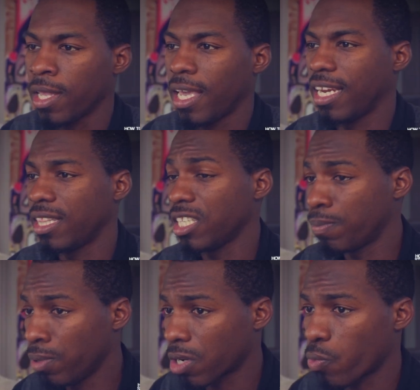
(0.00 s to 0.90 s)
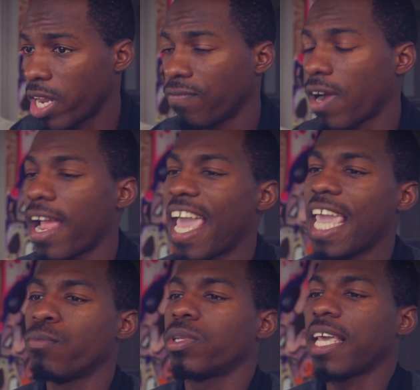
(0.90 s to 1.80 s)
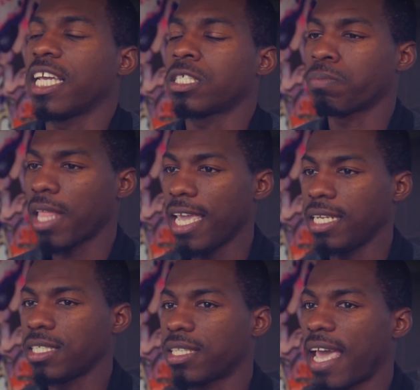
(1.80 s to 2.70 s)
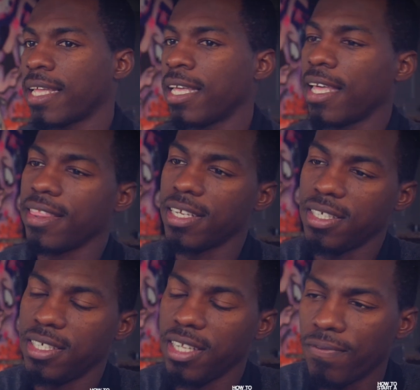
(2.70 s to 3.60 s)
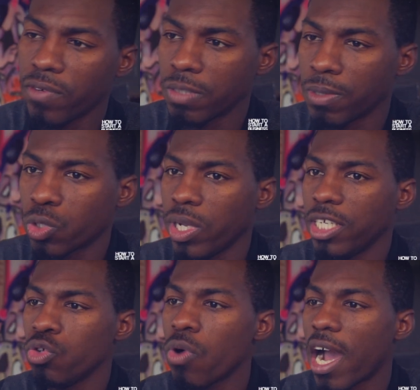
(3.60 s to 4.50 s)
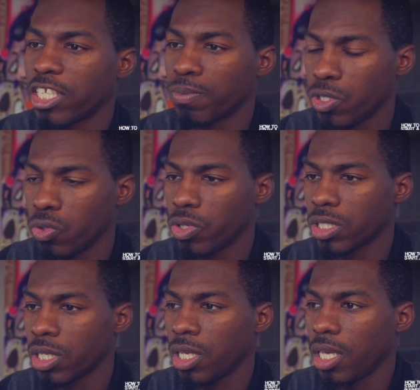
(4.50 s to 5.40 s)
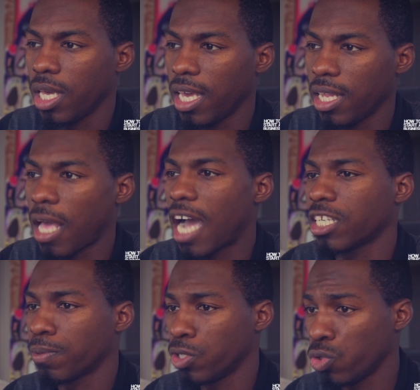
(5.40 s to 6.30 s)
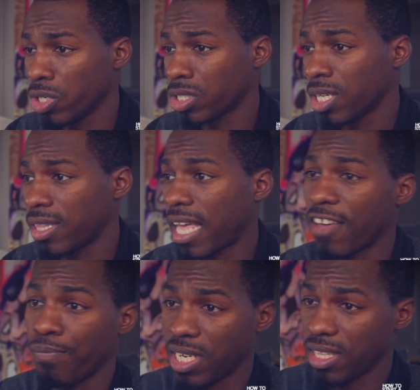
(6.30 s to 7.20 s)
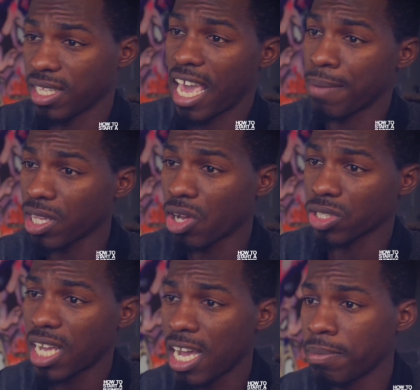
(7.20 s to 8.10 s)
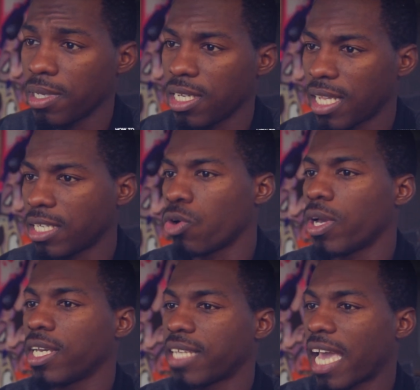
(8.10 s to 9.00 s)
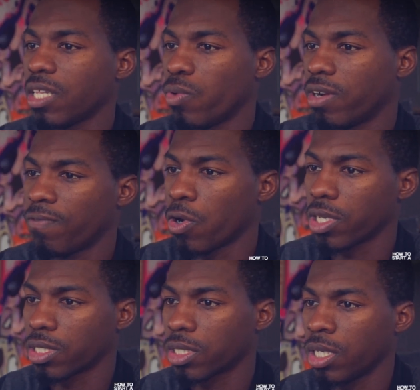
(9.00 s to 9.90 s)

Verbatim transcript: And in this book, Ready, Fire, Aim, what they explain is that the difference between new entrepreneurs and entrepreneurs that have been in the game a long time is they know exactly where to focus.